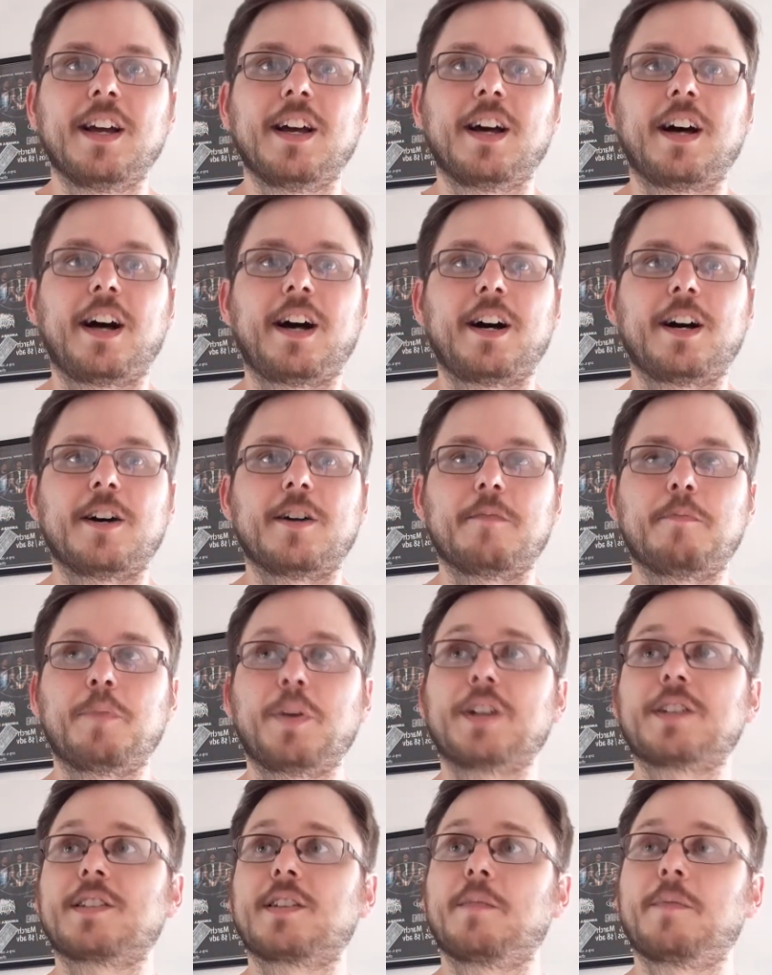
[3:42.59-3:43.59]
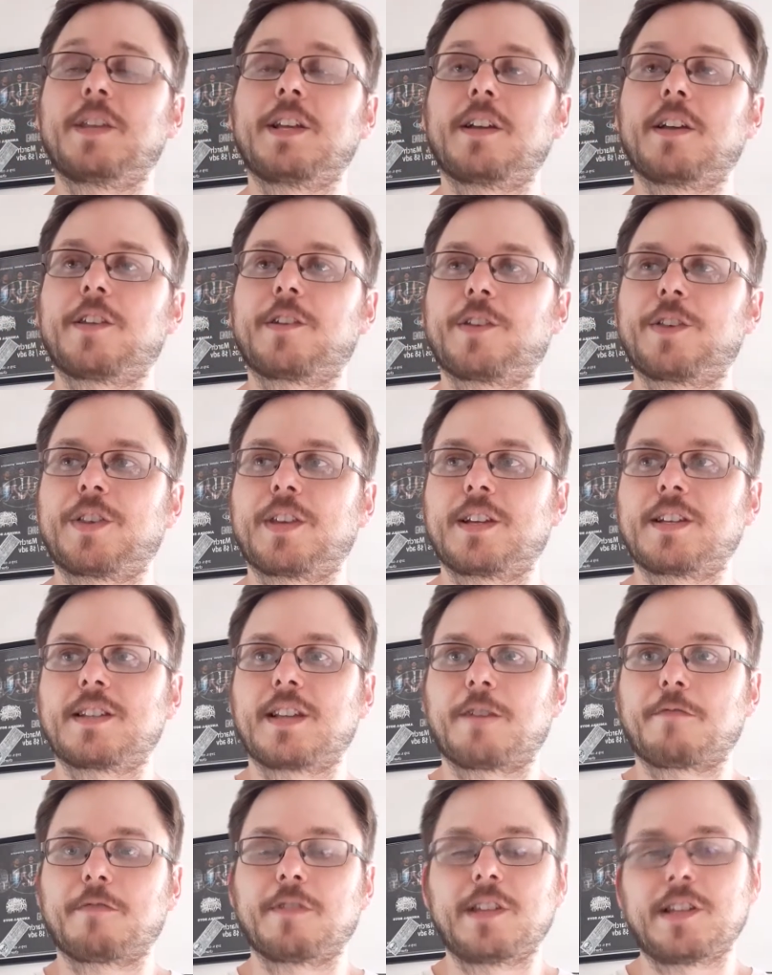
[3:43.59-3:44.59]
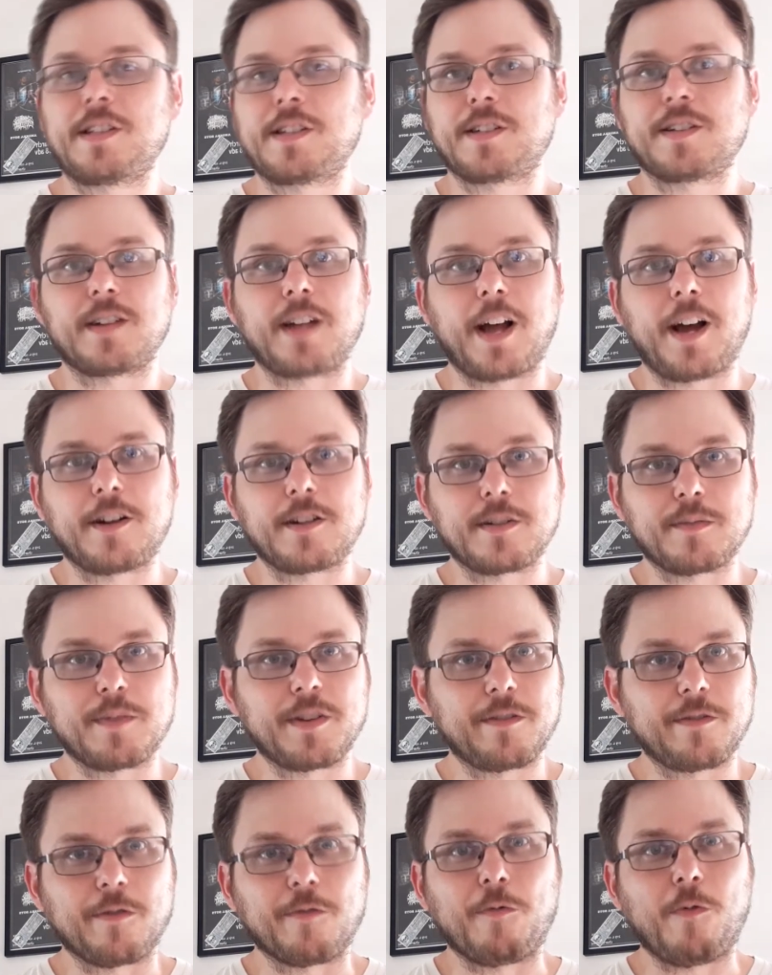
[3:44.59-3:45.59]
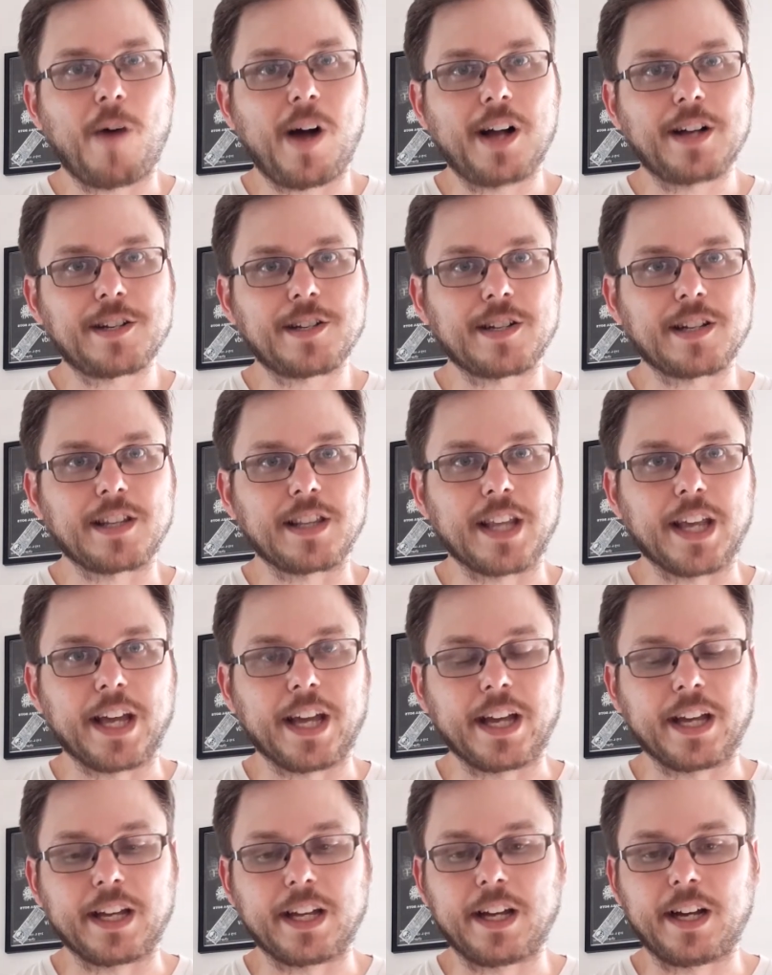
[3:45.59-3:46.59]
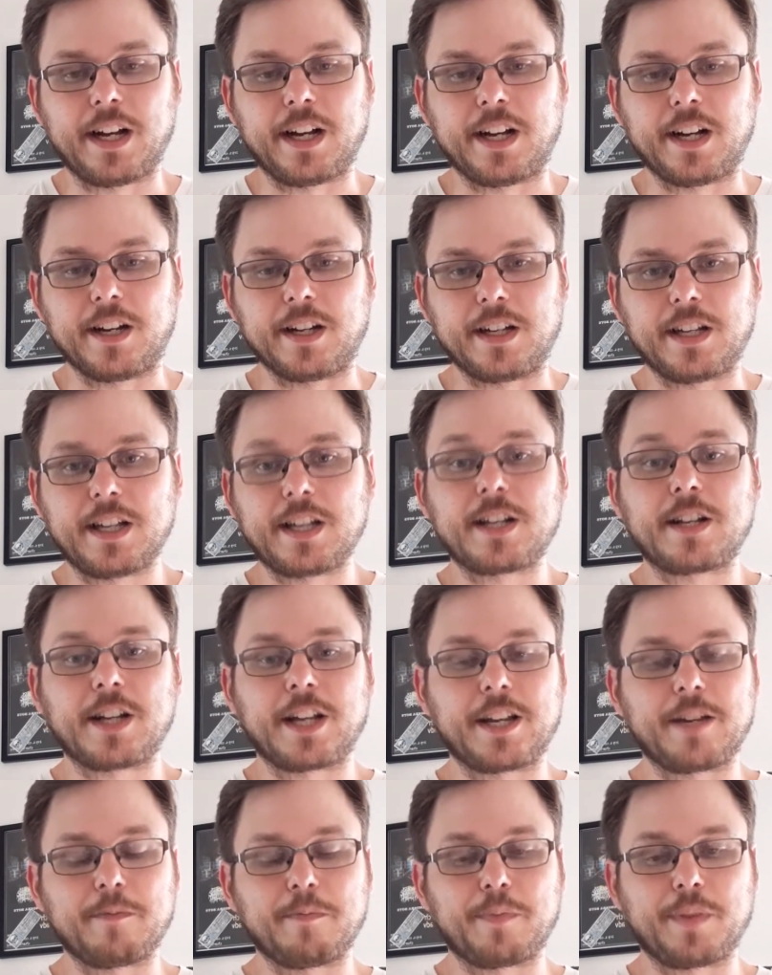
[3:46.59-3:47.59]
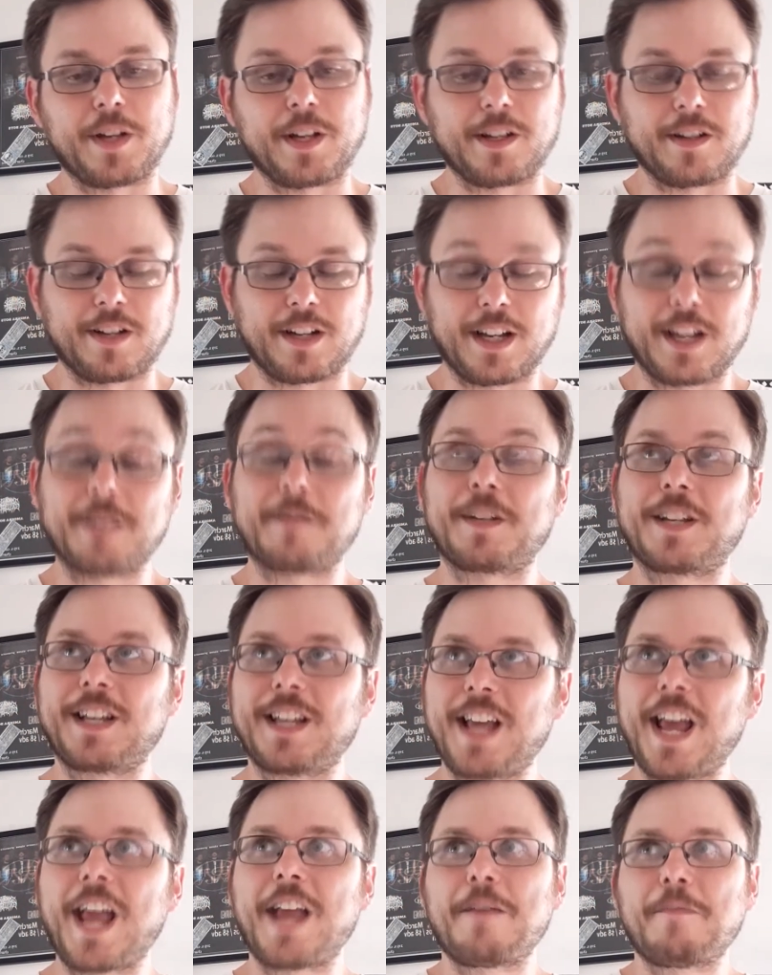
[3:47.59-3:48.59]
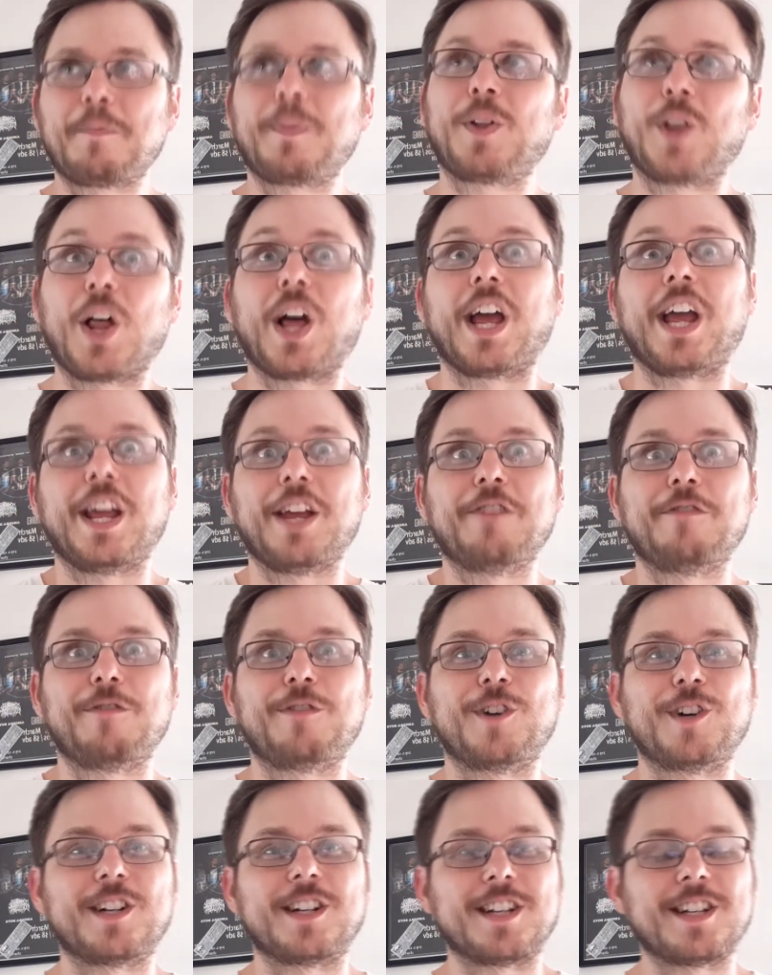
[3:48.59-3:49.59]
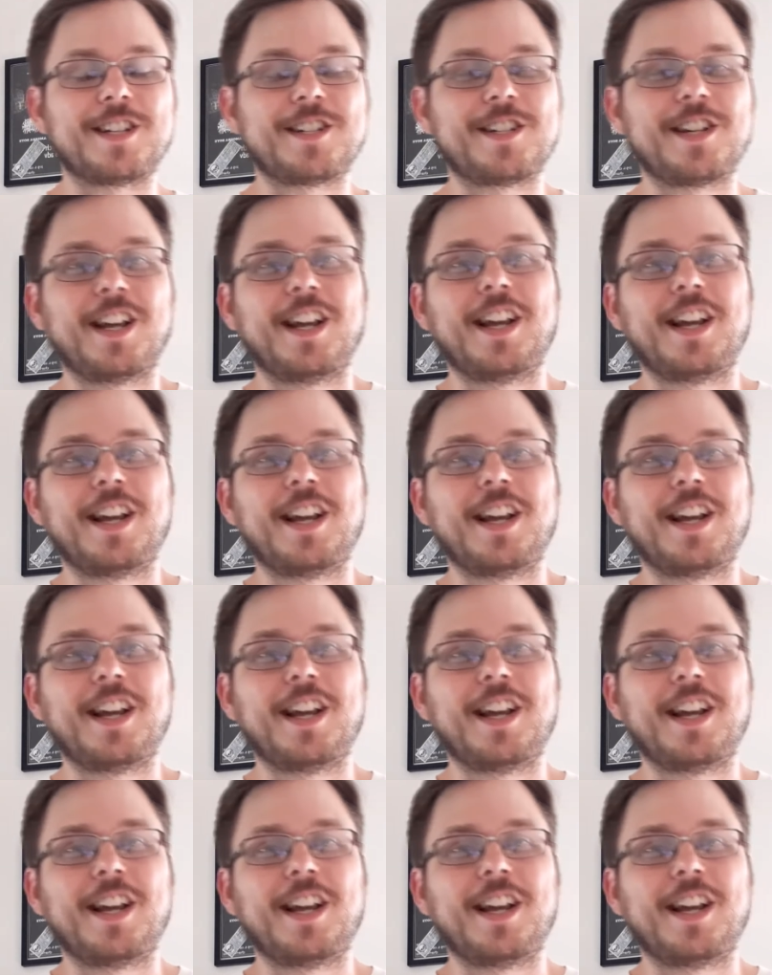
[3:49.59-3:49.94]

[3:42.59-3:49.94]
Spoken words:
But some of the other things that really stood out to me from watching that in gameplay footage